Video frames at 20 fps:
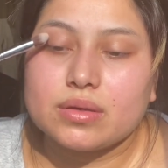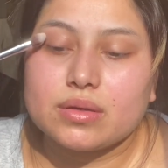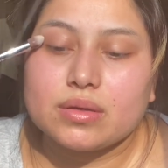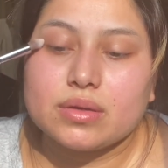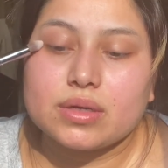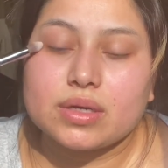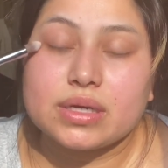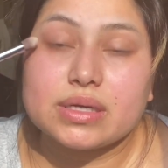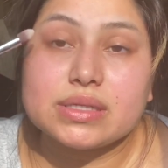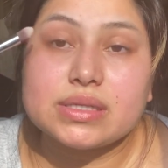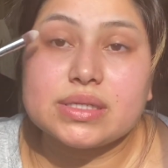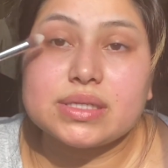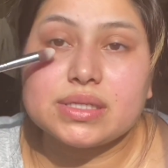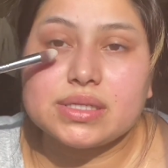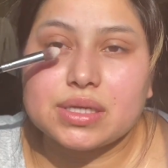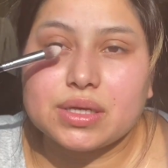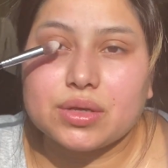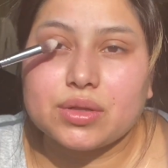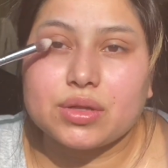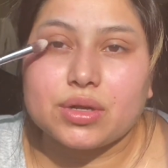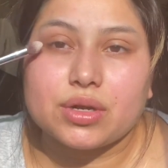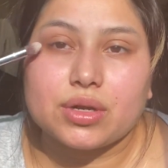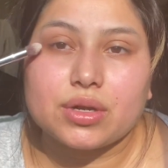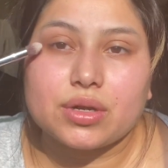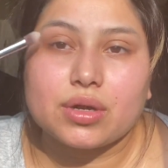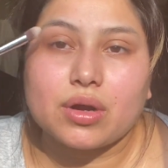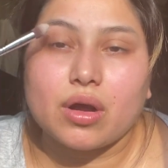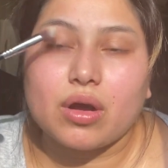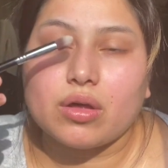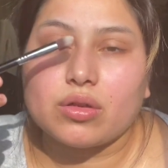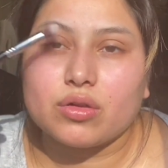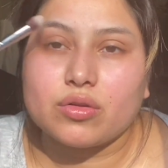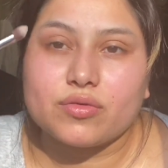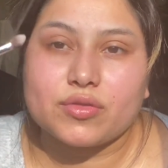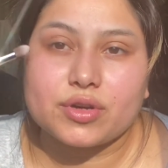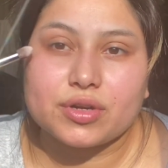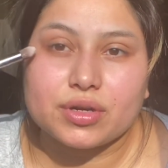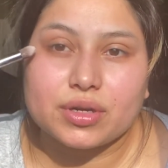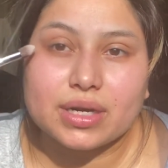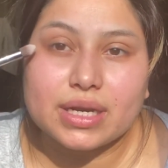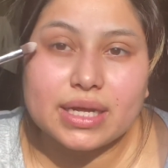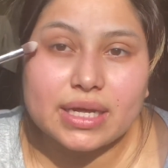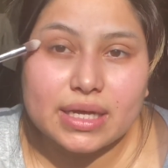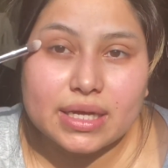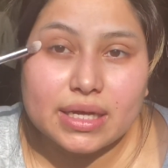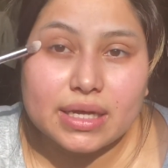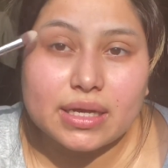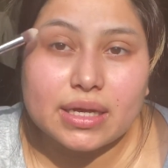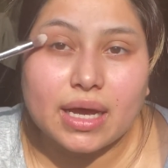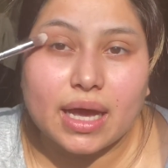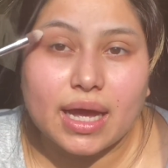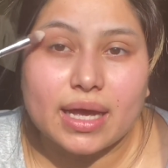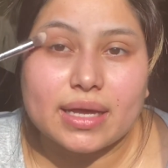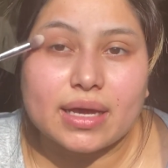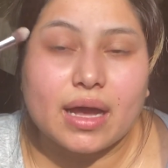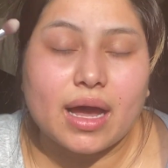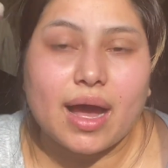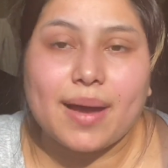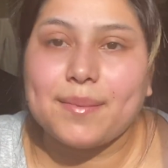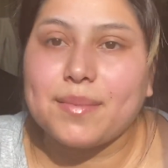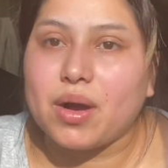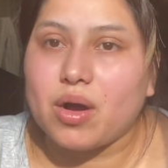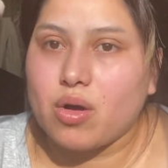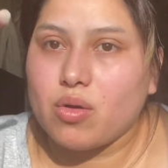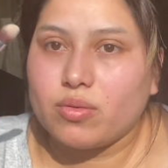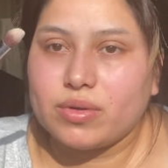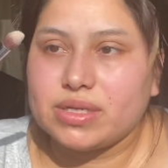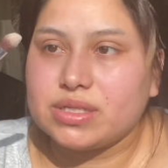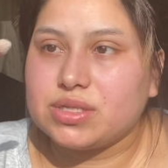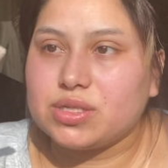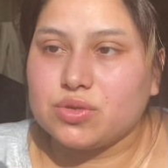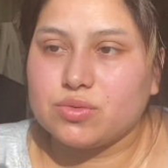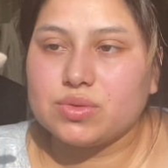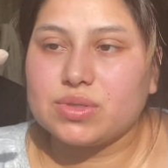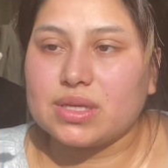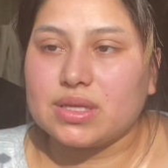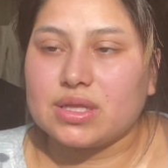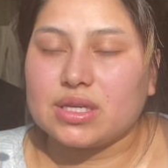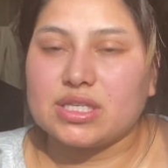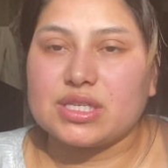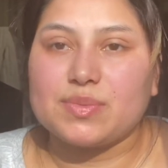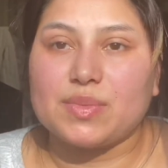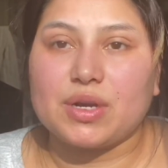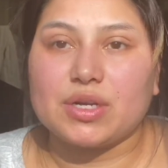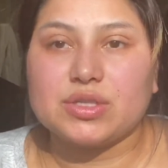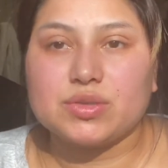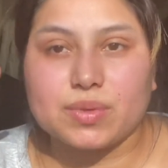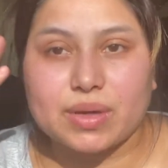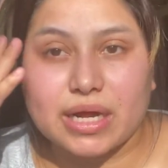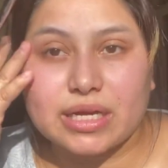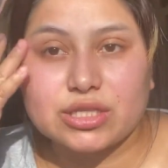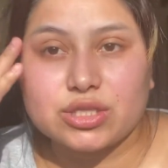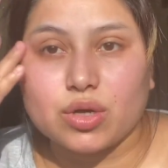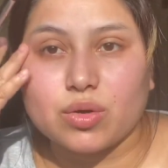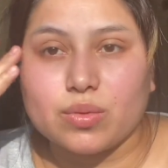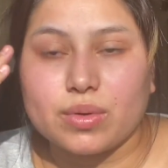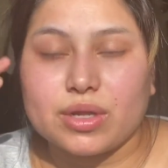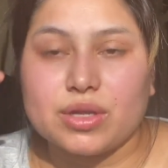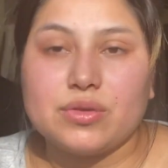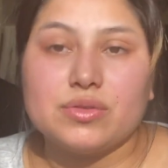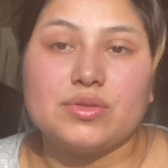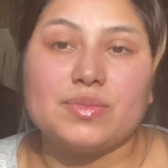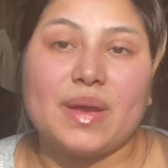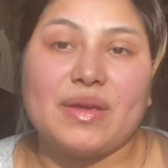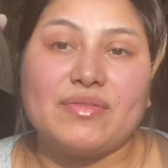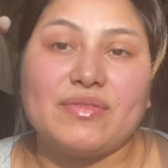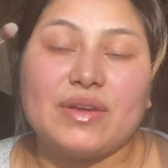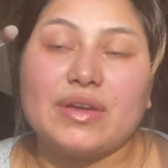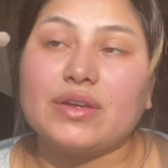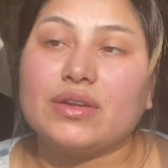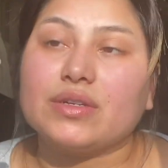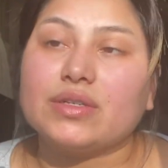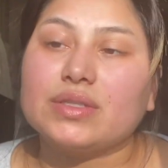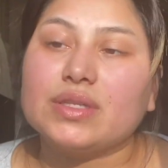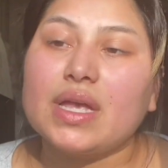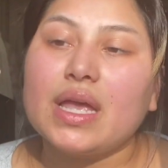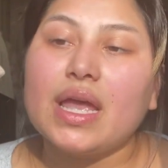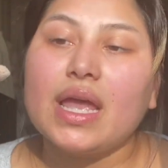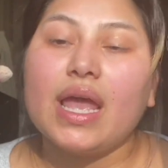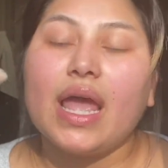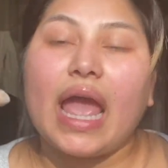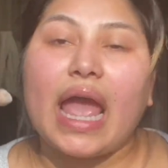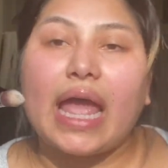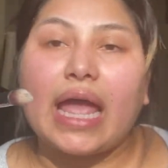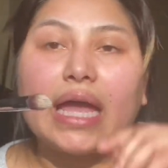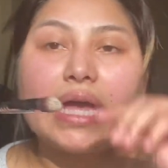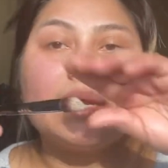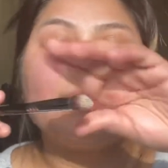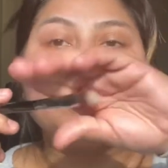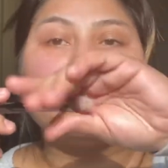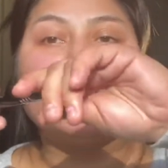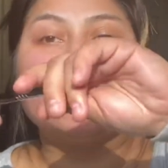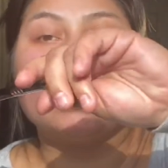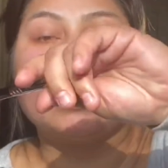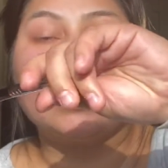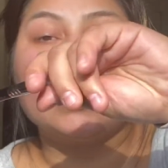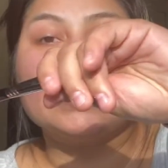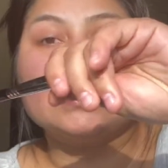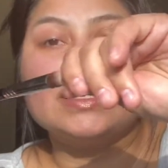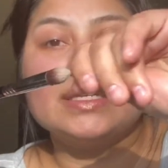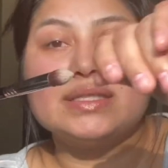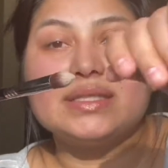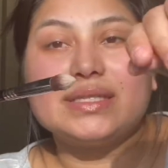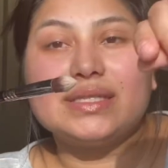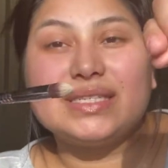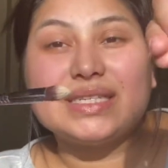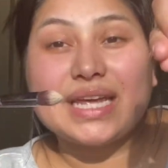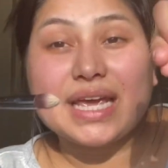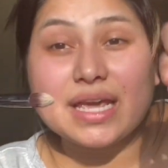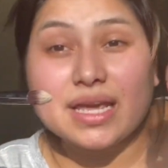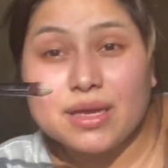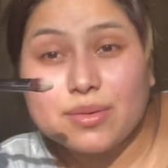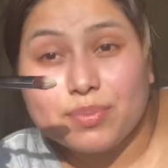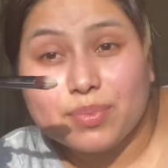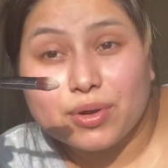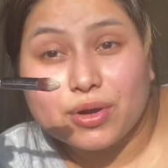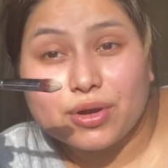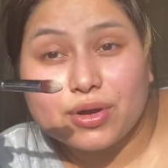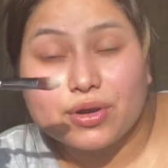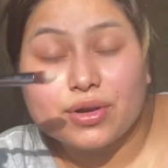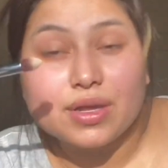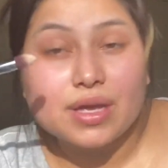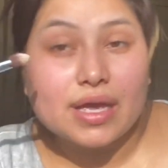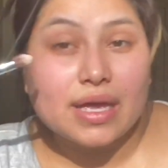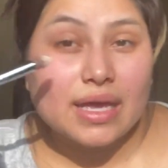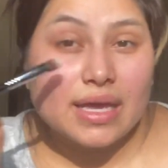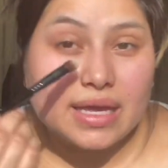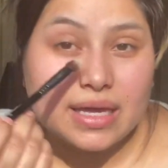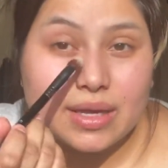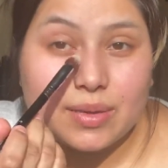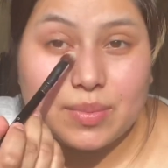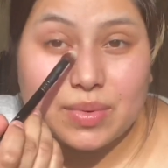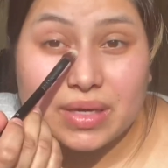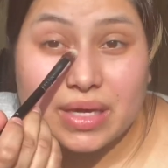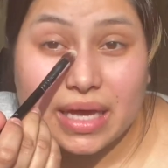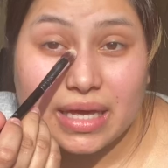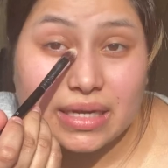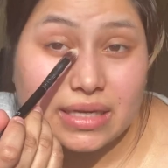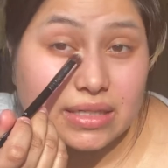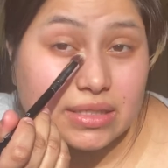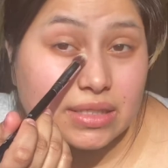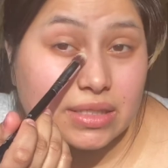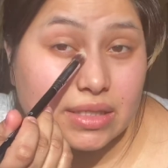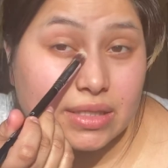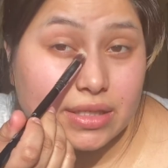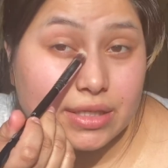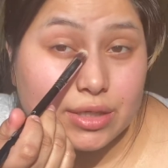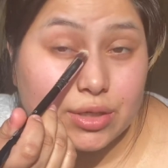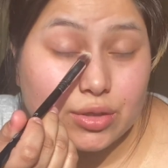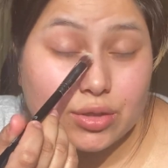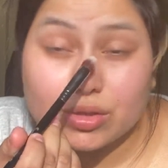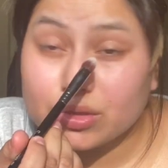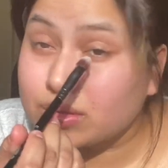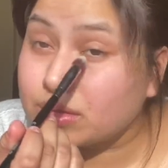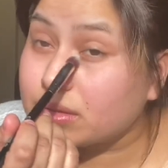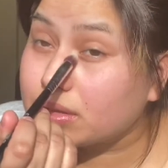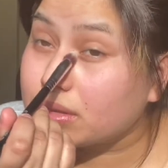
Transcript: concealer all over your lid. I'm always using this brush when I don't want to use my fingers. And because it's tapered, it be getting into the little